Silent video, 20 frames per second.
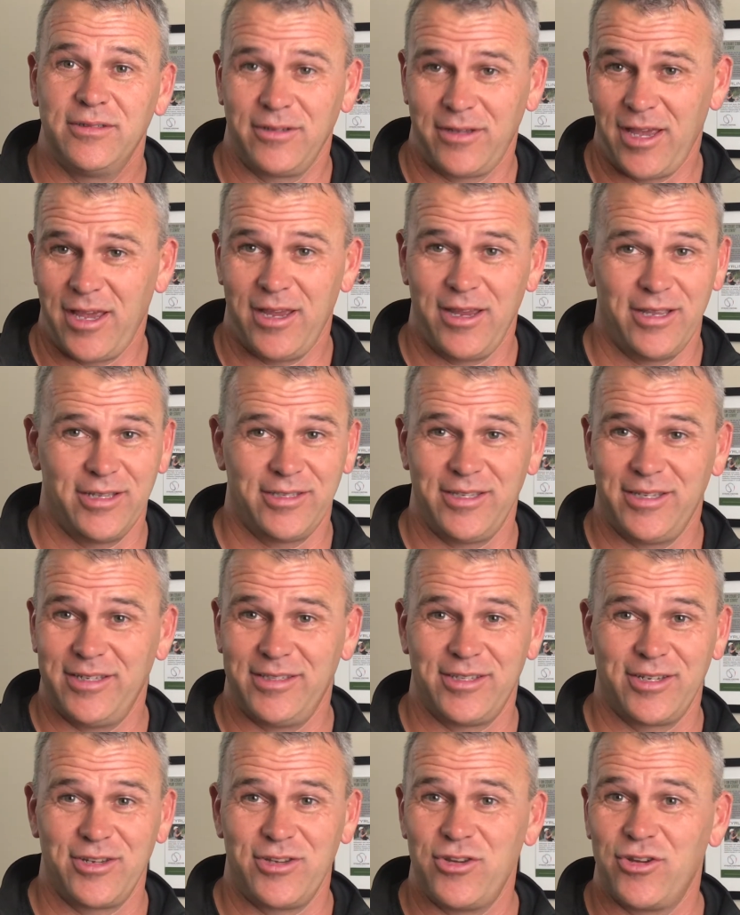Okay,
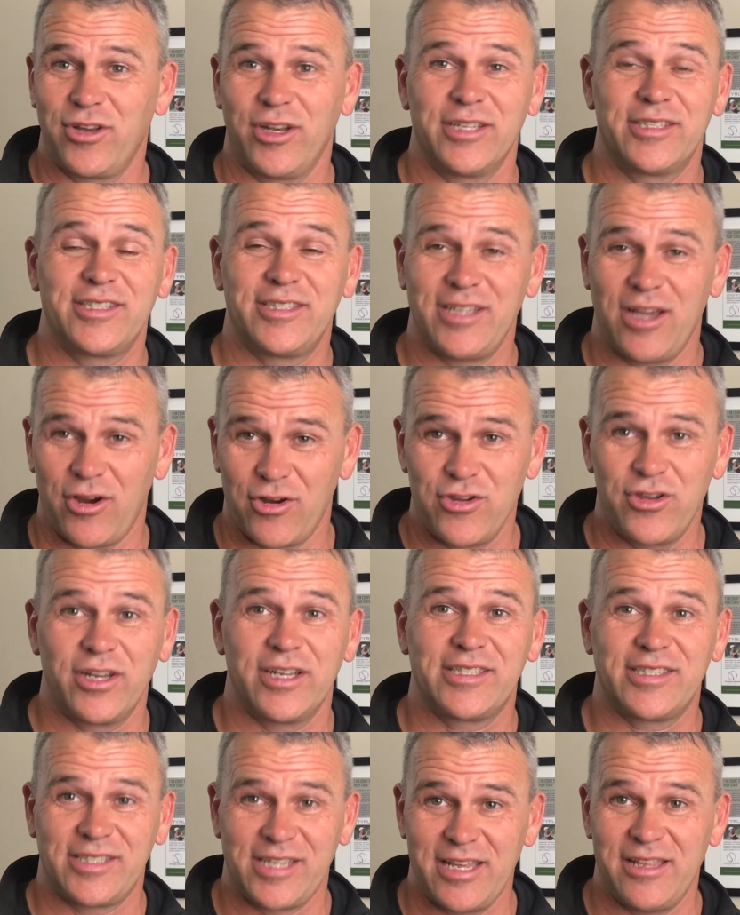are you
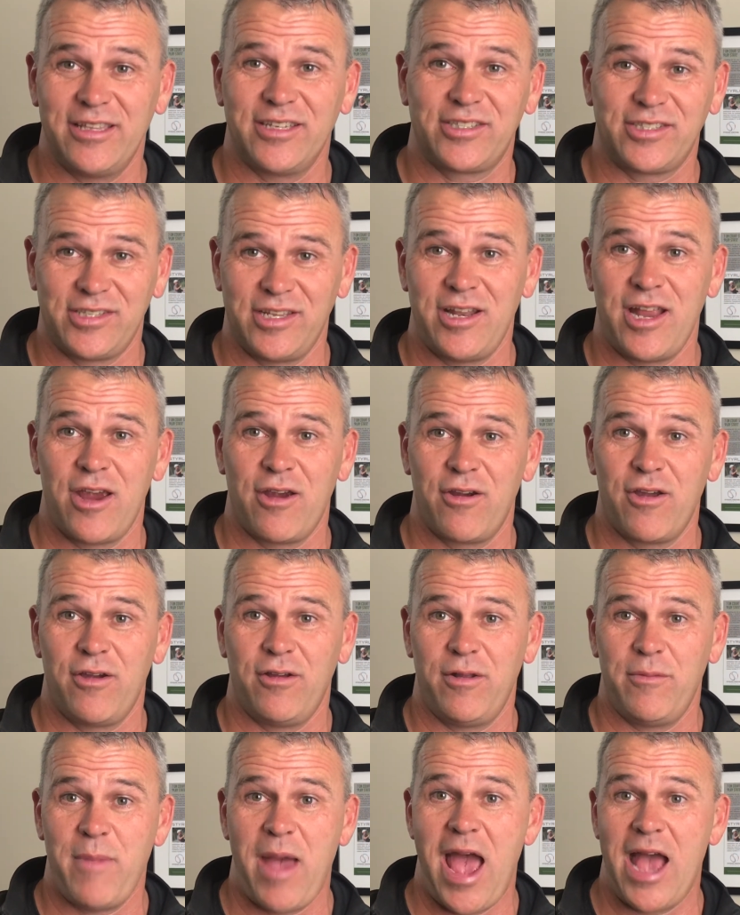gonna see this scenario
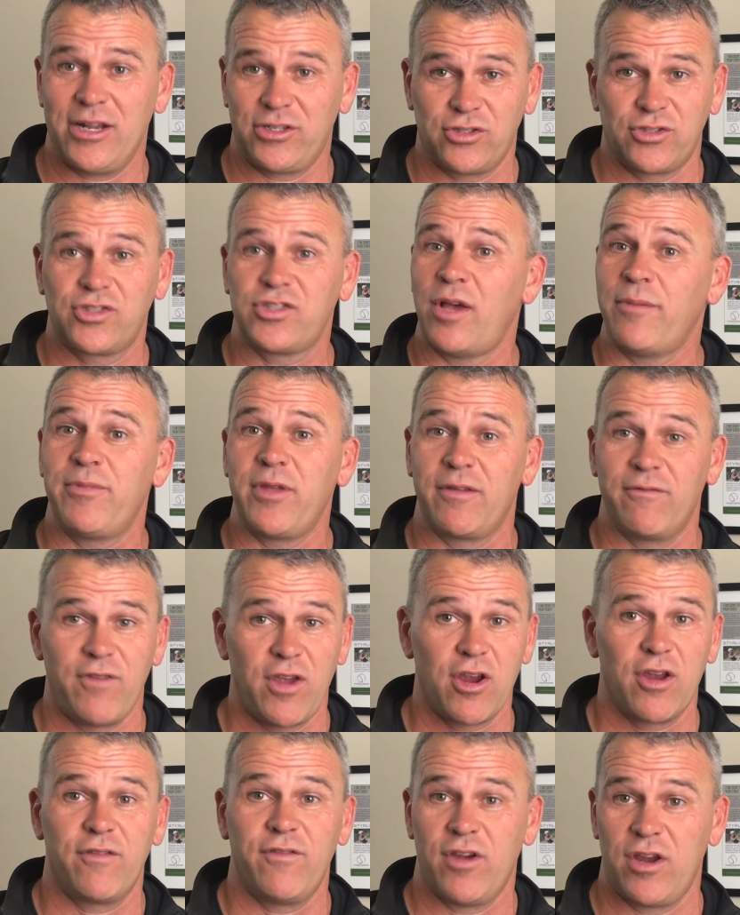in a match or something
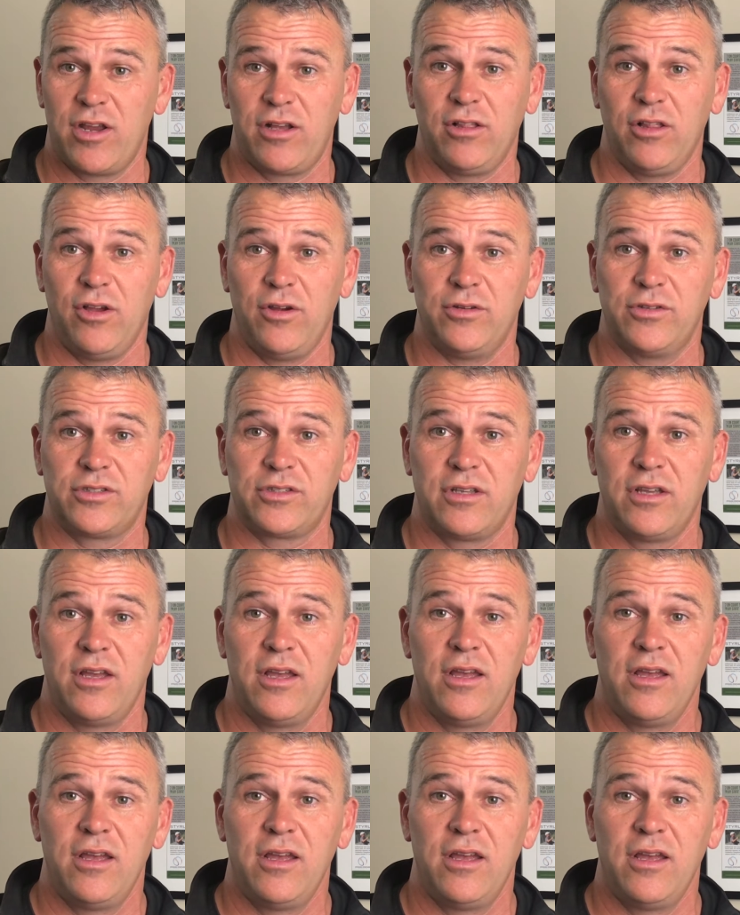very, very close?